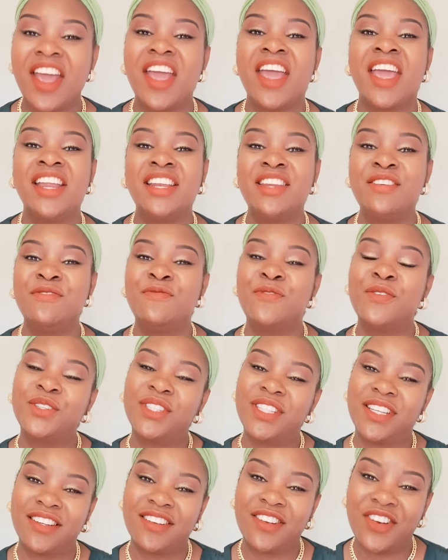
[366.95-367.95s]
a
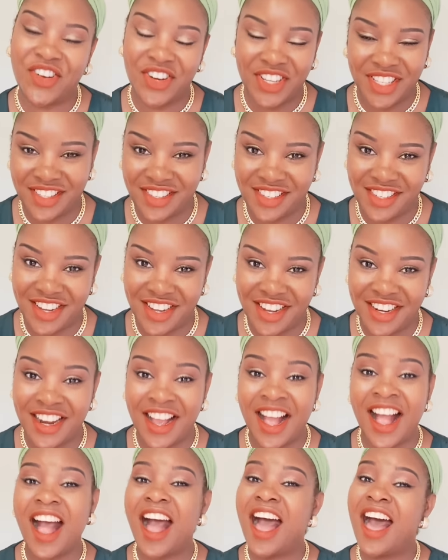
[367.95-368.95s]
devoted Christian,
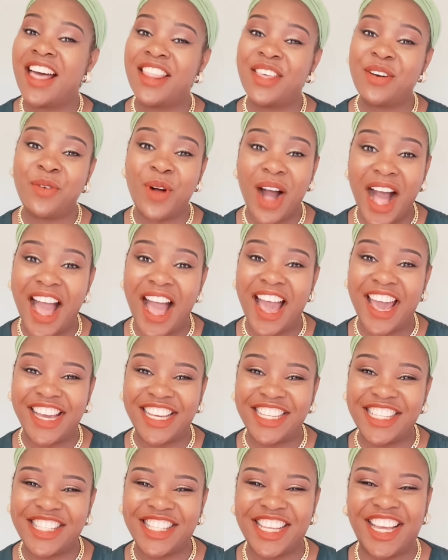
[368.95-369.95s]

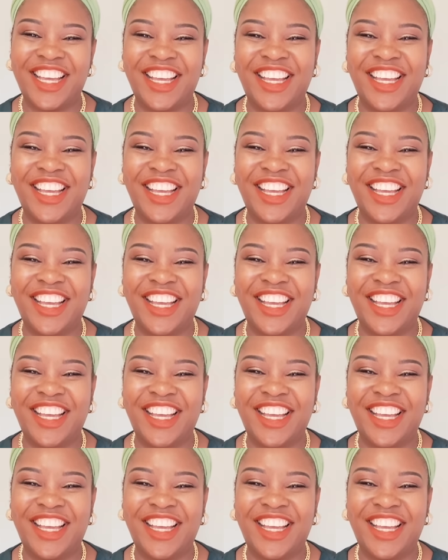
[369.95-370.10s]
otherwise